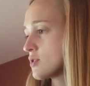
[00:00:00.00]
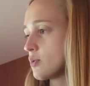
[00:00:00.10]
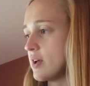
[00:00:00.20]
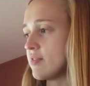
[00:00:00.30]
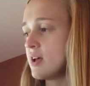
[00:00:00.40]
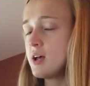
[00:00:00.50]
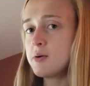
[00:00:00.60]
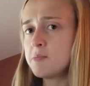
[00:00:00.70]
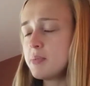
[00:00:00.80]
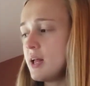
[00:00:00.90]
We have
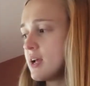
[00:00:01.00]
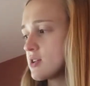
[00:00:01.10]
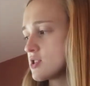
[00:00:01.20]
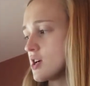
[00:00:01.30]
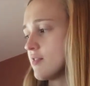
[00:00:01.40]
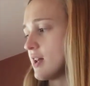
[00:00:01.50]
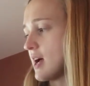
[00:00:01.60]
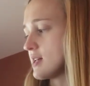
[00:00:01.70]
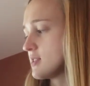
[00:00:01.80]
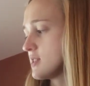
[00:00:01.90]
blank servant
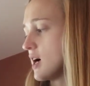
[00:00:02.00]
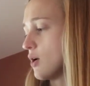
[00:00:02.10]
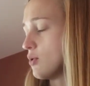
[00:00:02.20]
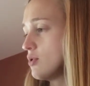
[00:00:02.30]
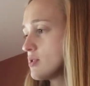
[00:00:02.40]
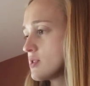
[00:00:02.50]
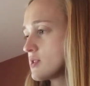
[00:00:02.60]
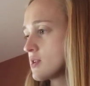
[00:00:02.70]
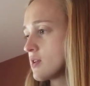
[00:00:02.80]
est Davus.